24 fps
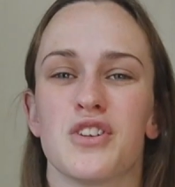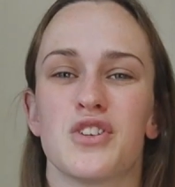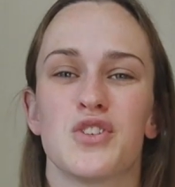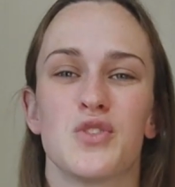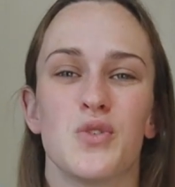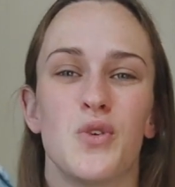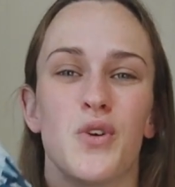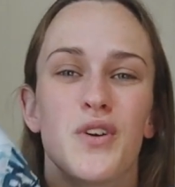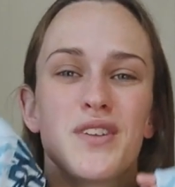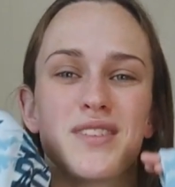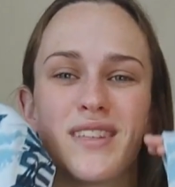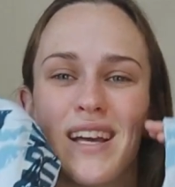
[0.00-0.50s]
on the
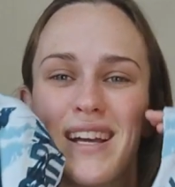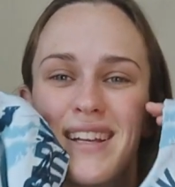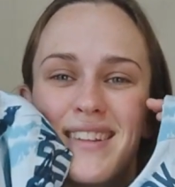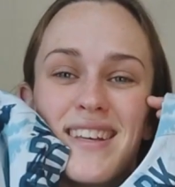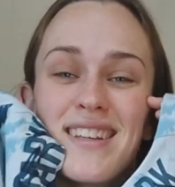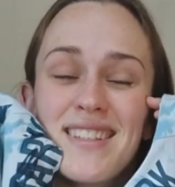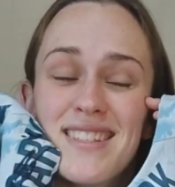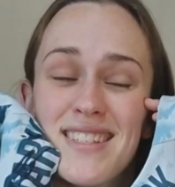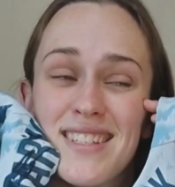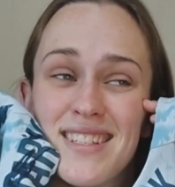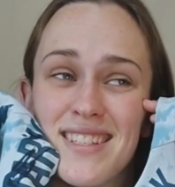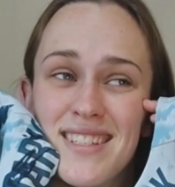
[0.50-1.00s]
shorts, like
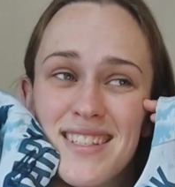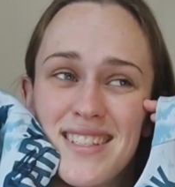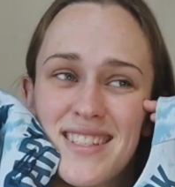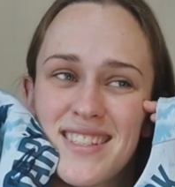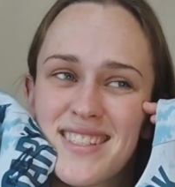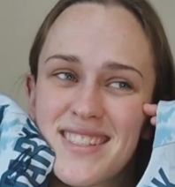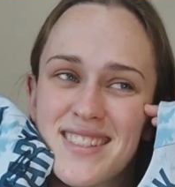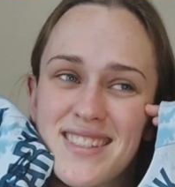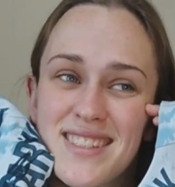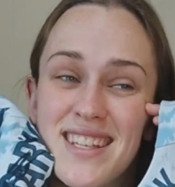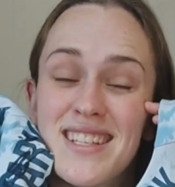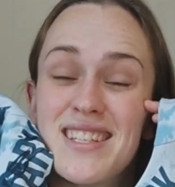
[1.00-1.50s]
this
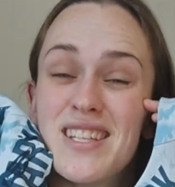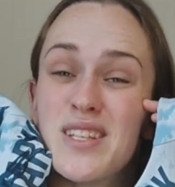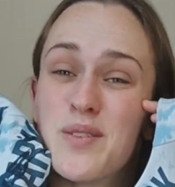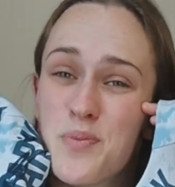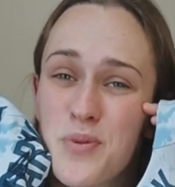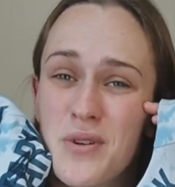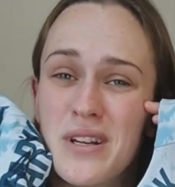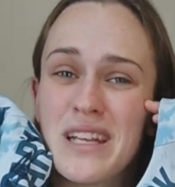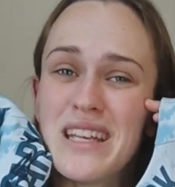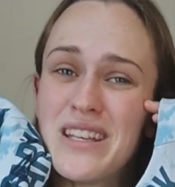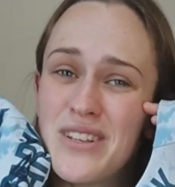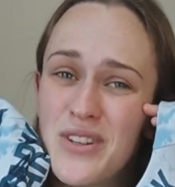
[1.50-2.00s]
is
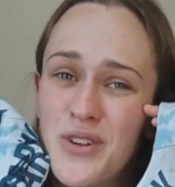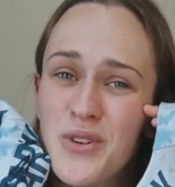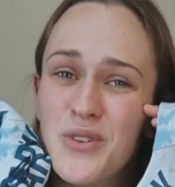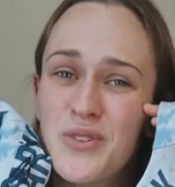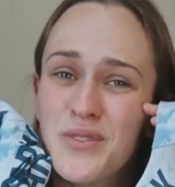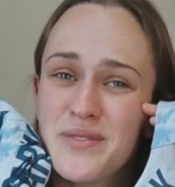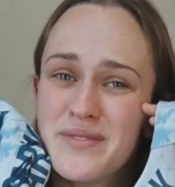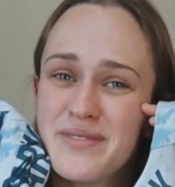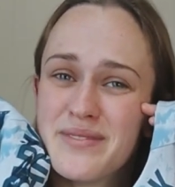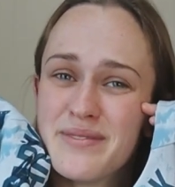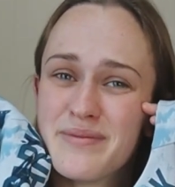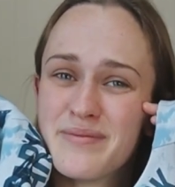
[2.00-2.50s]
pretty
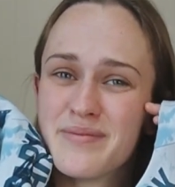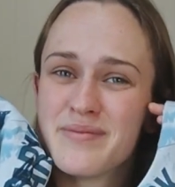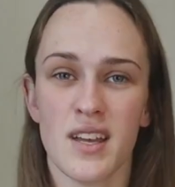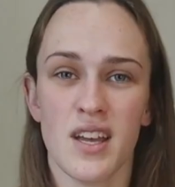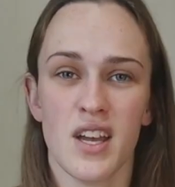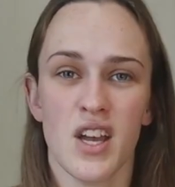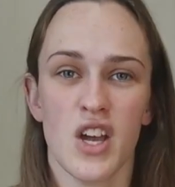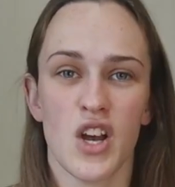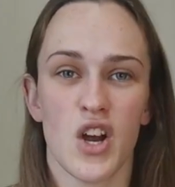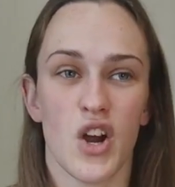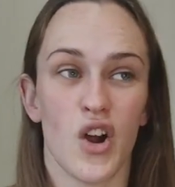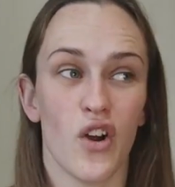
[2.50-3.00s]
cute.
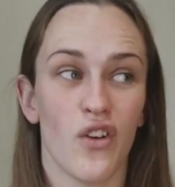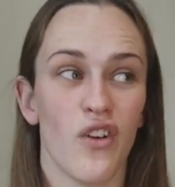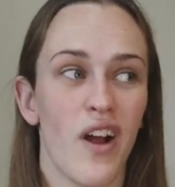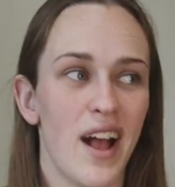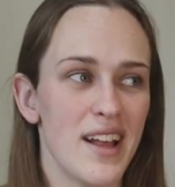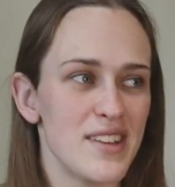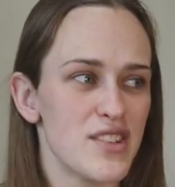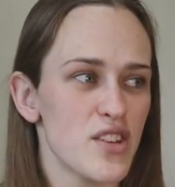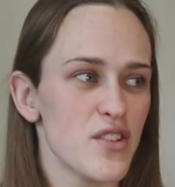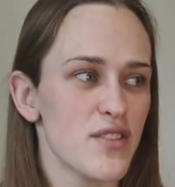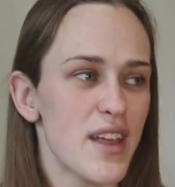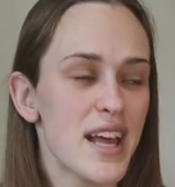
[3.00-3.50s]

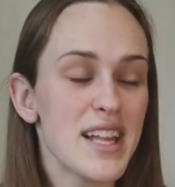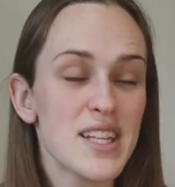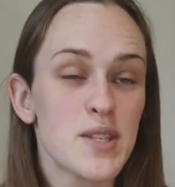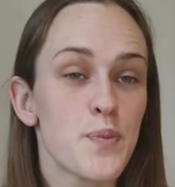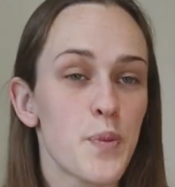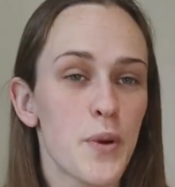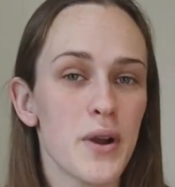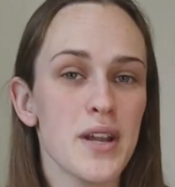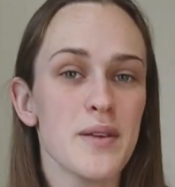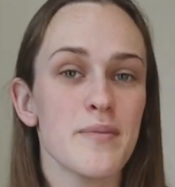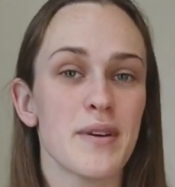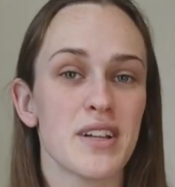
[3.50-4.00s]
Alright, so that's
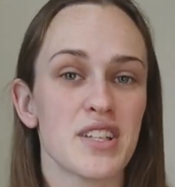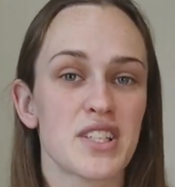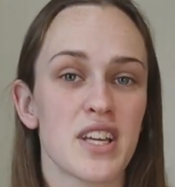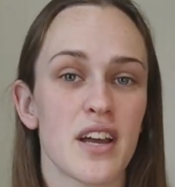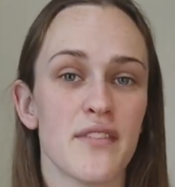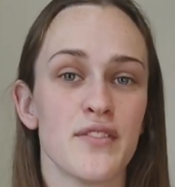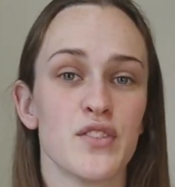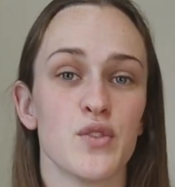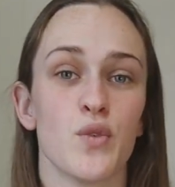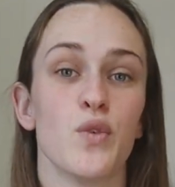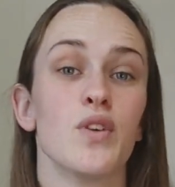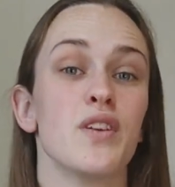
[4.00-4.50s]
pretty much
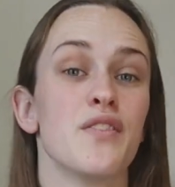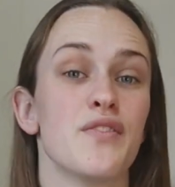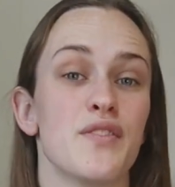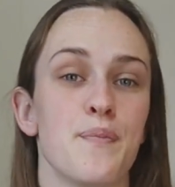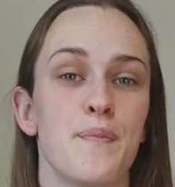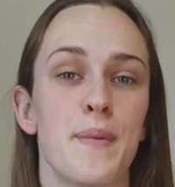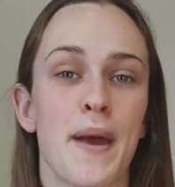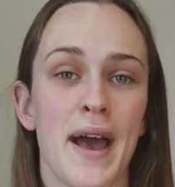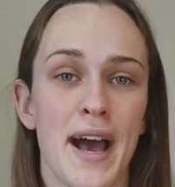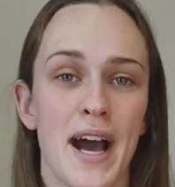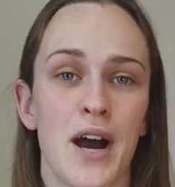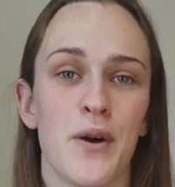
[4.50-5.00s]
covers all of
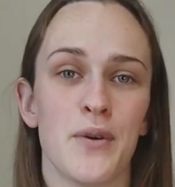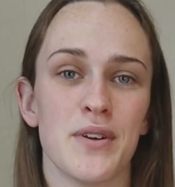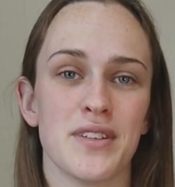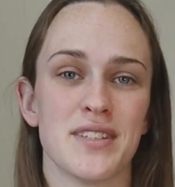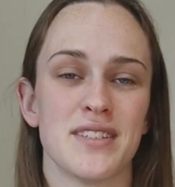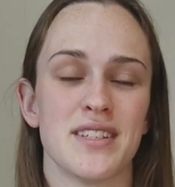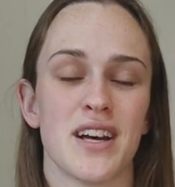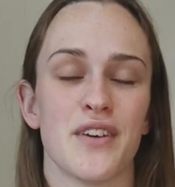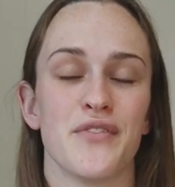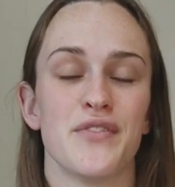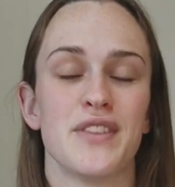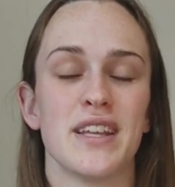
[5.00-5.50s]
the power
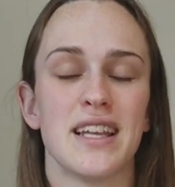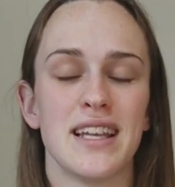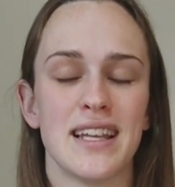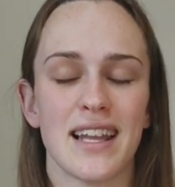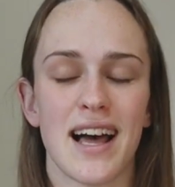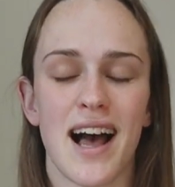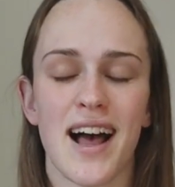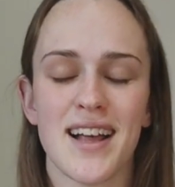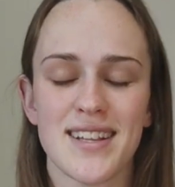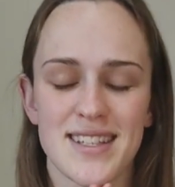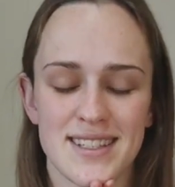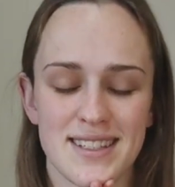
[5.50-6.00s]
stuff. The
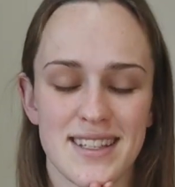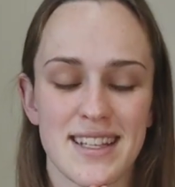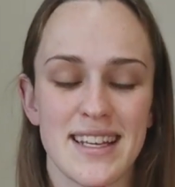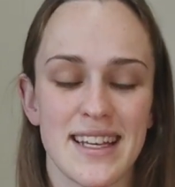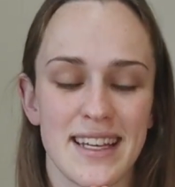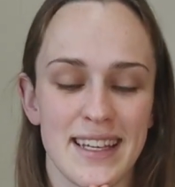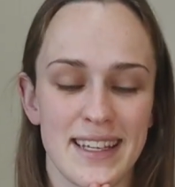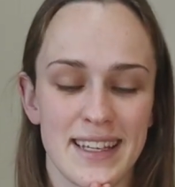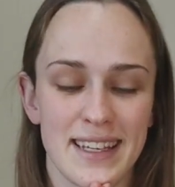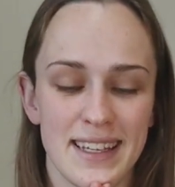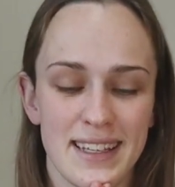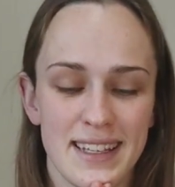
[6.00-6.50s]
last
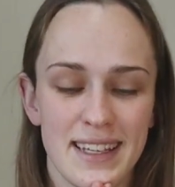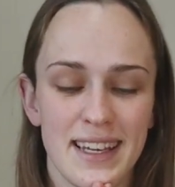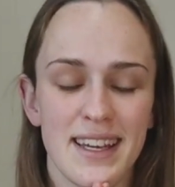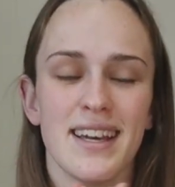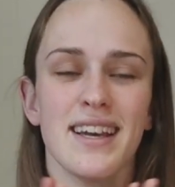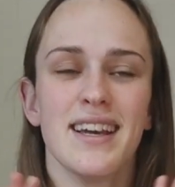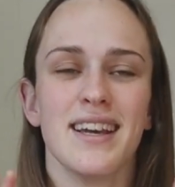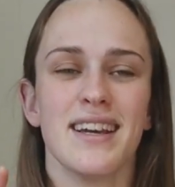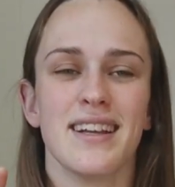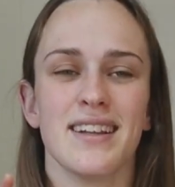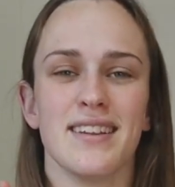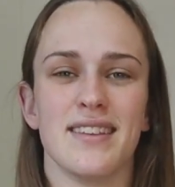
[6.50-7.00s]
thing
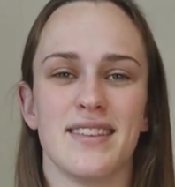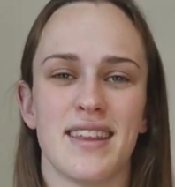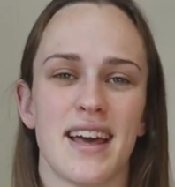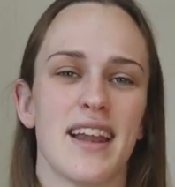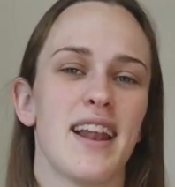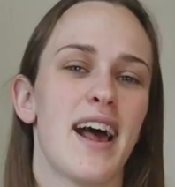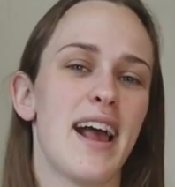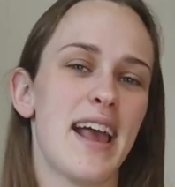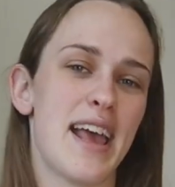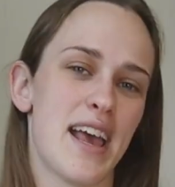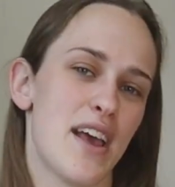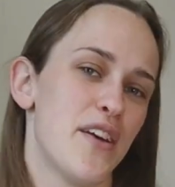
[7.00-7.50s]

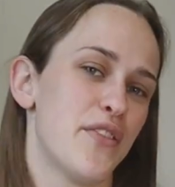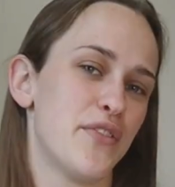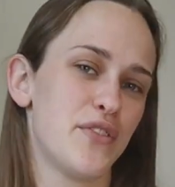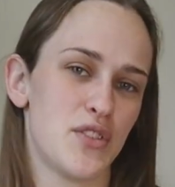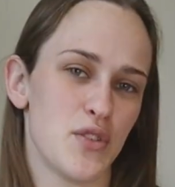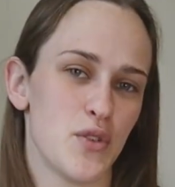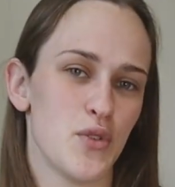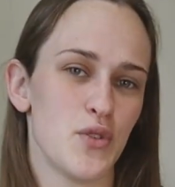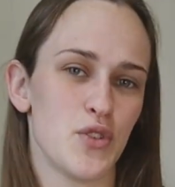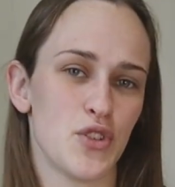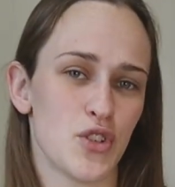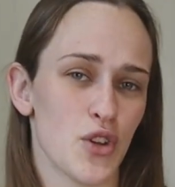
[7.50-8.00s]
that I have
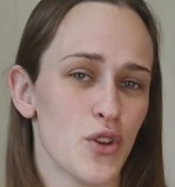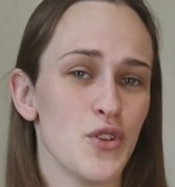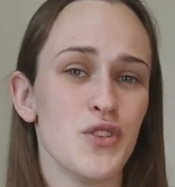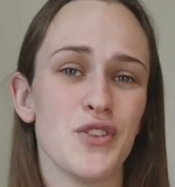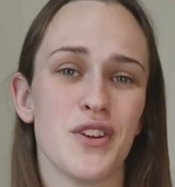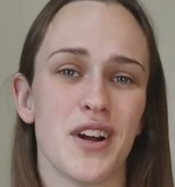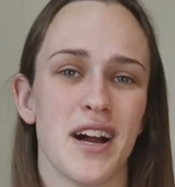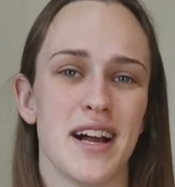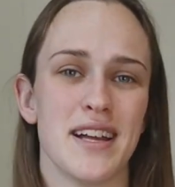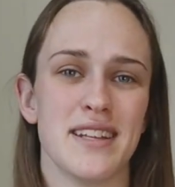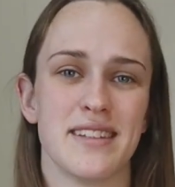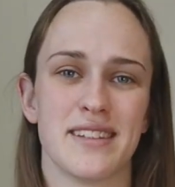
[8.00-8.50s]
to show
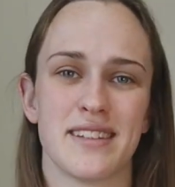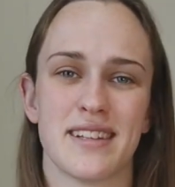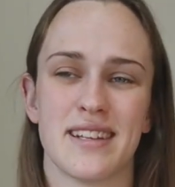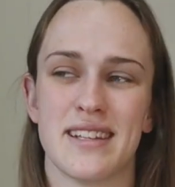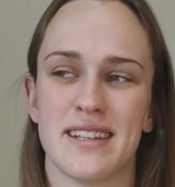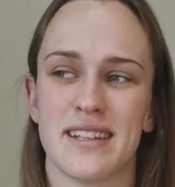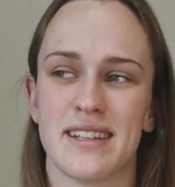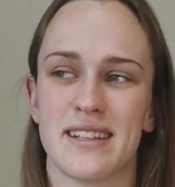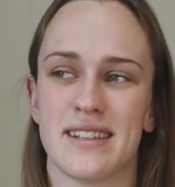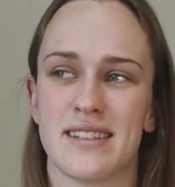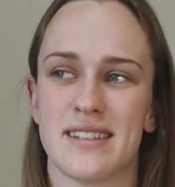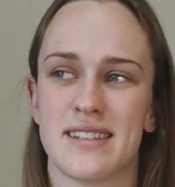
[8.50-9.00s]
you guys
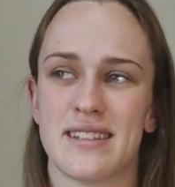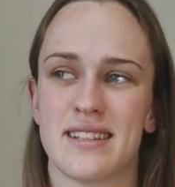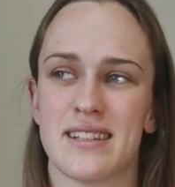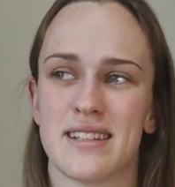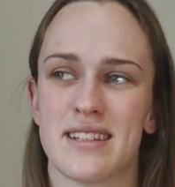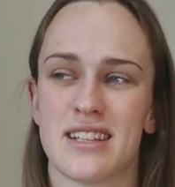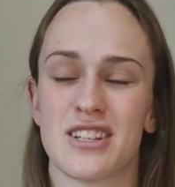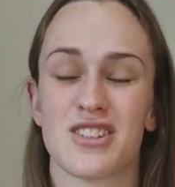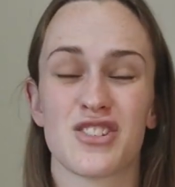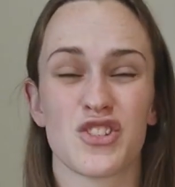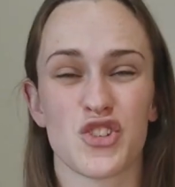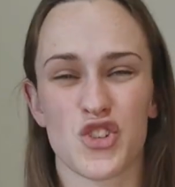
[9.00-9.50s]
is
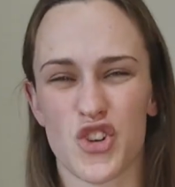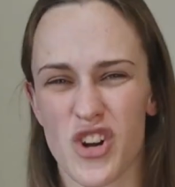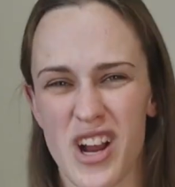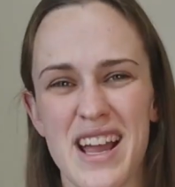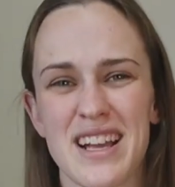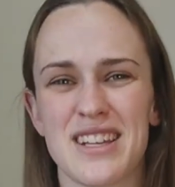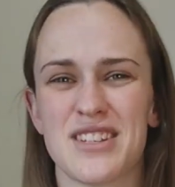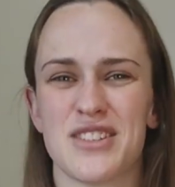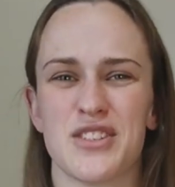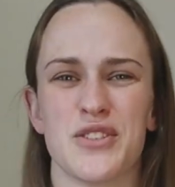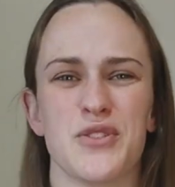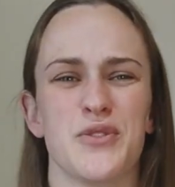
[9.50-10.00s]
this
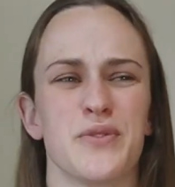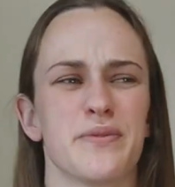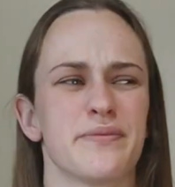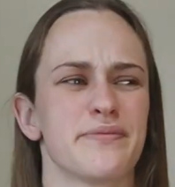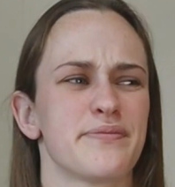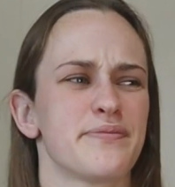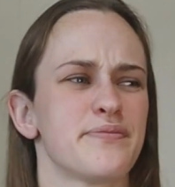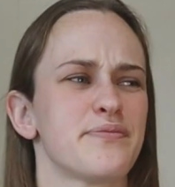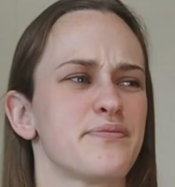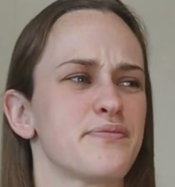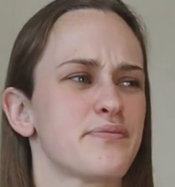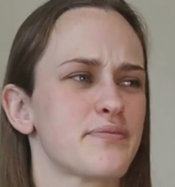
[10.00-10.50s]
tracksuit.
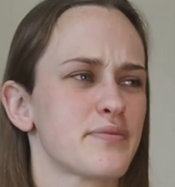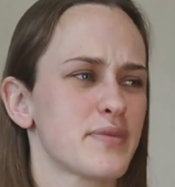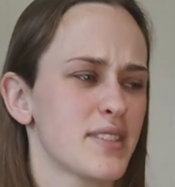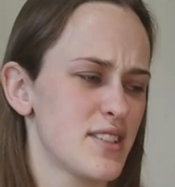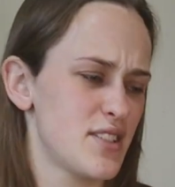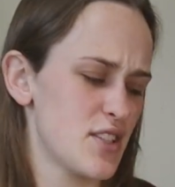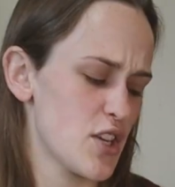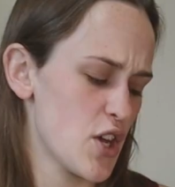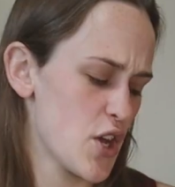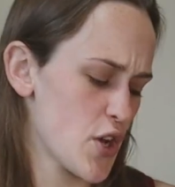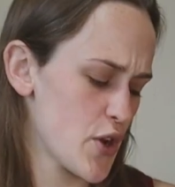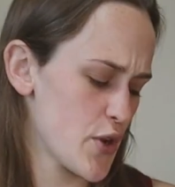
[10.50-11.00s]

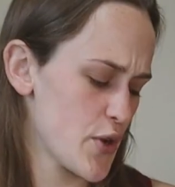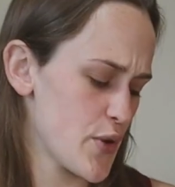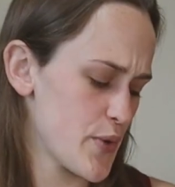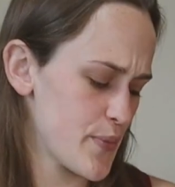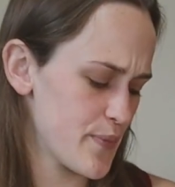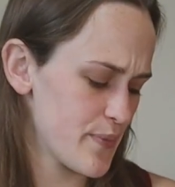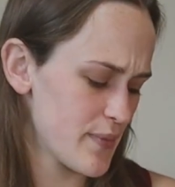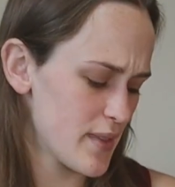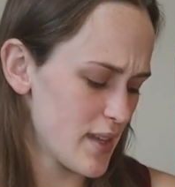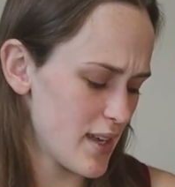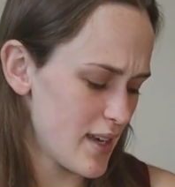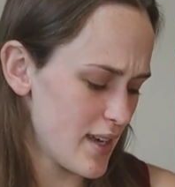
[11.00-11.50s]

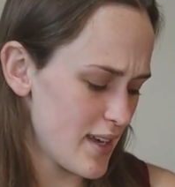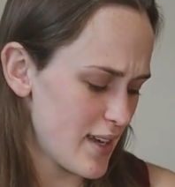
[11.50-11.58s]
So